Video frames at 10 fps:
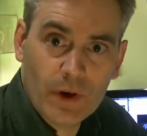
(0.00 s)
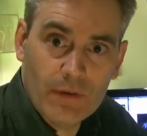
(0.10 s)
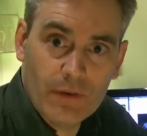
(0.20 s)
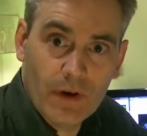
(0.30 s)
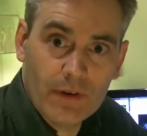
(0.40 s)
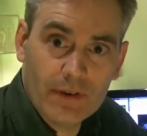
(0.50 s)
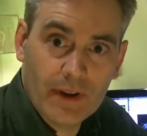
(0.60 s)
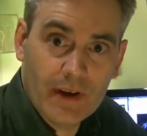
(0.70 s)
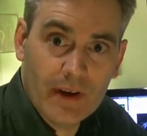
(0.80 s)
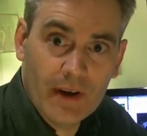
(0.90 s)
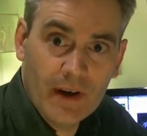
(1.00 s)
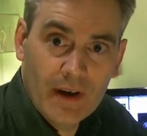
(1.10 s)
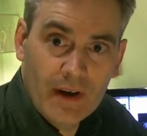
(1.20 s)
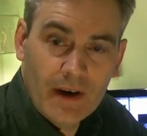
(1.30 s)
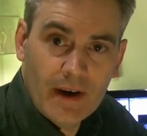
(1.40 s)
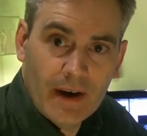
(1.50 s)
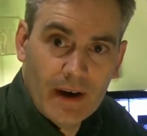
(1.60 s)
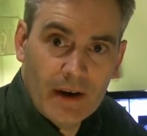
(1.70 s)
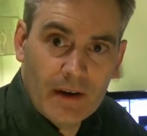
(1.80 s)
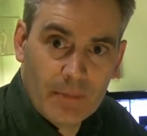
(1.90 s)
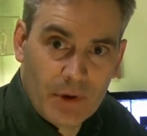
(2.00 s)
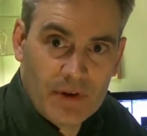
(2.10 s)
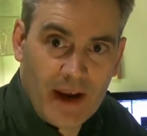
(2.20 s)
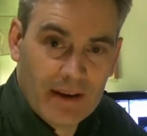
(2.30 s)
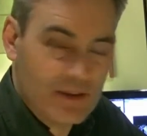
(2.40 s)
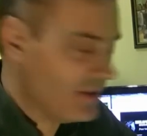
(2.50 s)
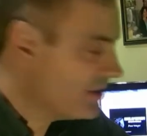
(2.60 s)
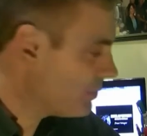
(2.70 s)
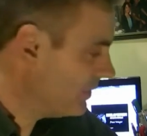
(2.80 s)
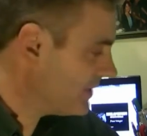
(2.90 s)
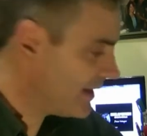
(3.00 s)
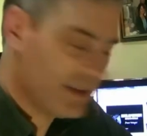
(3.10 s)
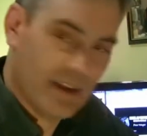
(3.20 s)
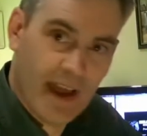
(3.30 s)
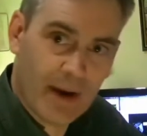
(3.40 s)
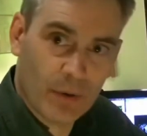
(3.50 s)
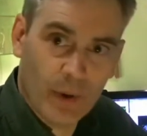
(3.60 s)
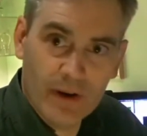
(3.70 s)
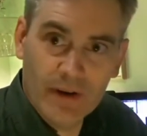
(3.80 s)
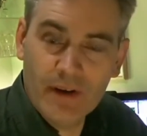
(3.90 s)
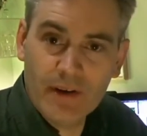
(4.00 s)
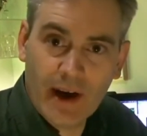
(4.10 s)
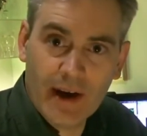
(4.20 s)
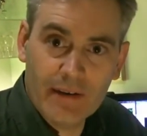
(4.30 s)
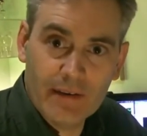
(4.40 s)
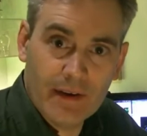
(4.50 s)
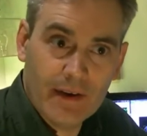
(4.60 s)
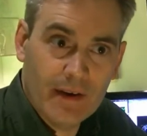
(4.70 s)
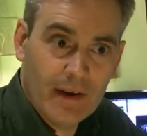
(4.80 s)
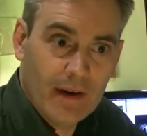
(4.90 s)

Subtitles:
You've got the protagonist in this one is actually the heroine, and the